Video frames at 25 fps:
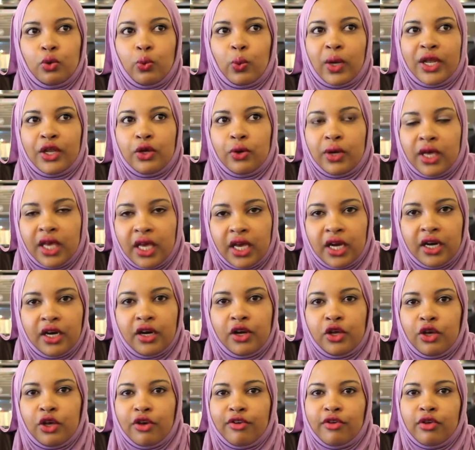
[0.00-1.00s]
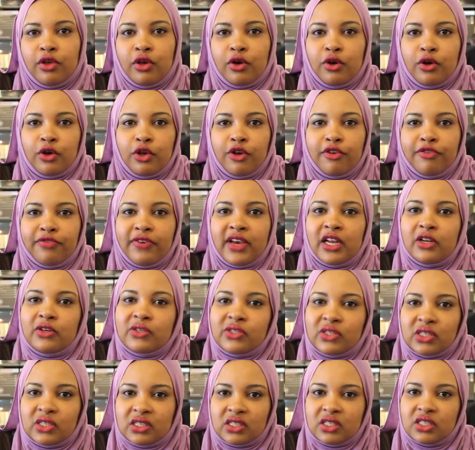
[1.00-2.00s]
when you hear your
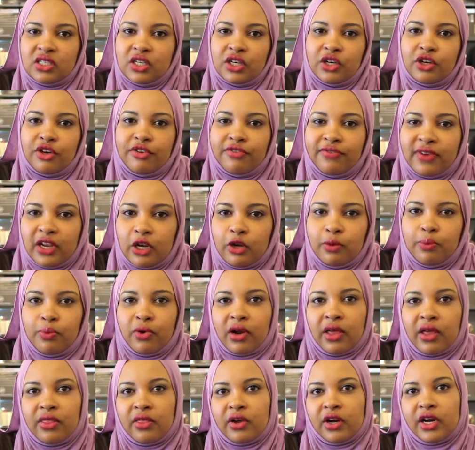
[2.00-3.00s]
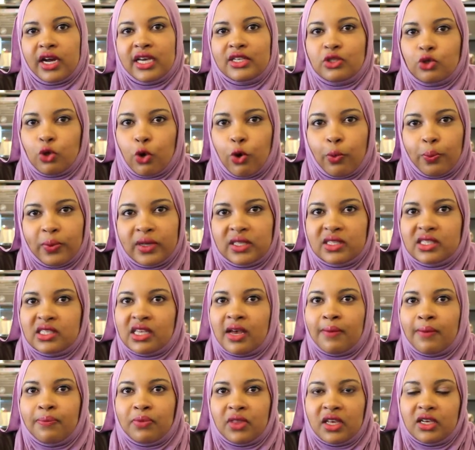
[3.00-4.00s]
fellow sister, your fellow brother has opened
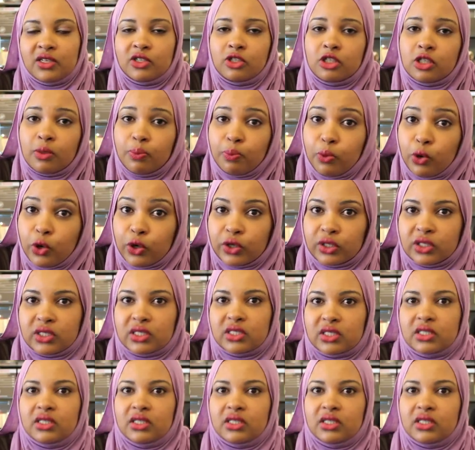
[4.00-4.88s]
something, support.